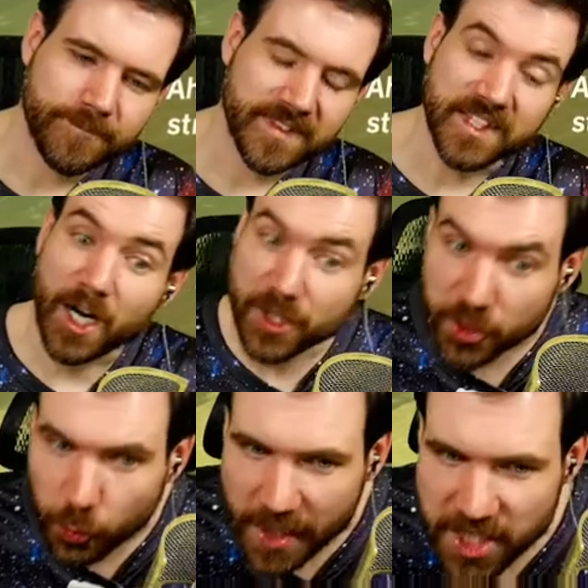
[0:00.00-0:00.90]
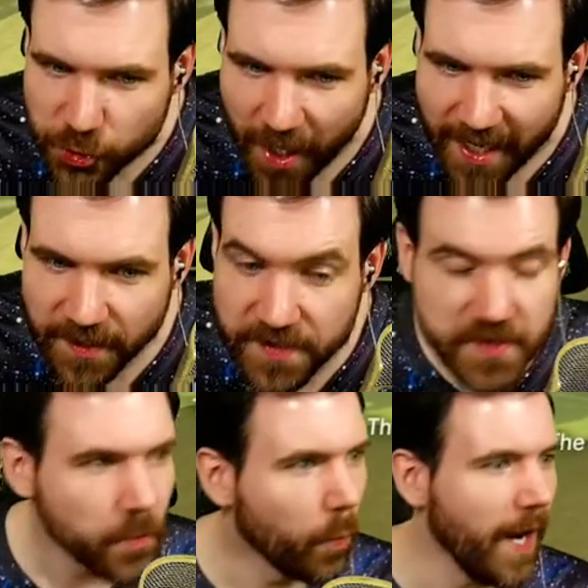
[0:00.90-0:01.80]
There are three
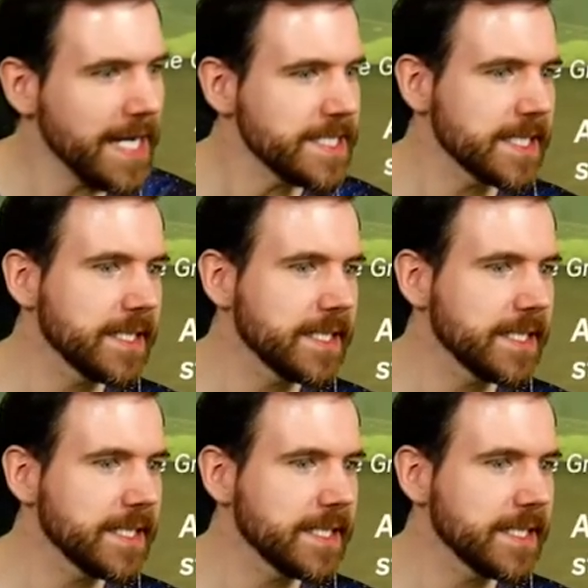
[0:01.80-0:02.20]
trials? What?